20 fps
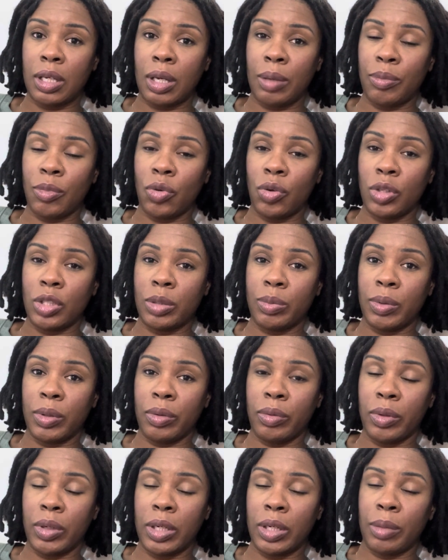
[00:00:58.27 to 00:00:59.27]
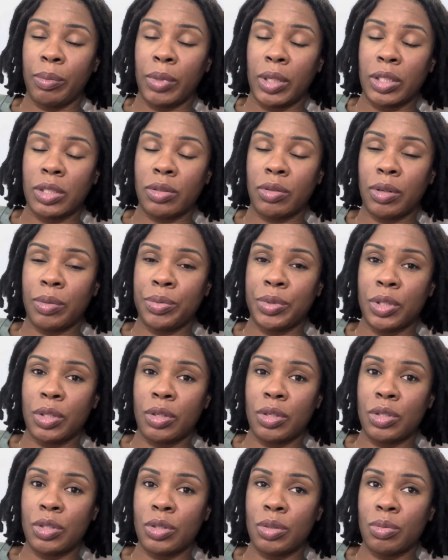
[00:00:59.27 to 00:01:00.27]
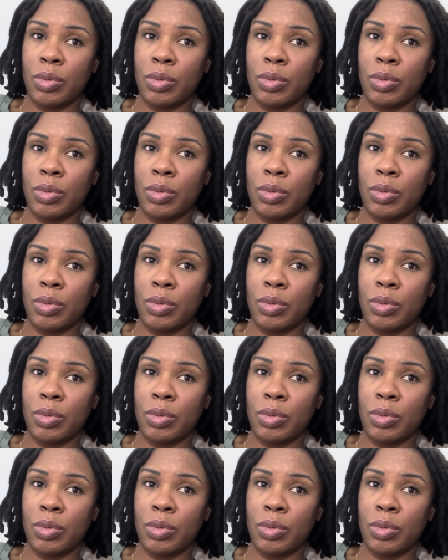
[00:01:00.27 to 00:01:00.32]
I'm going to be reading my scriptures,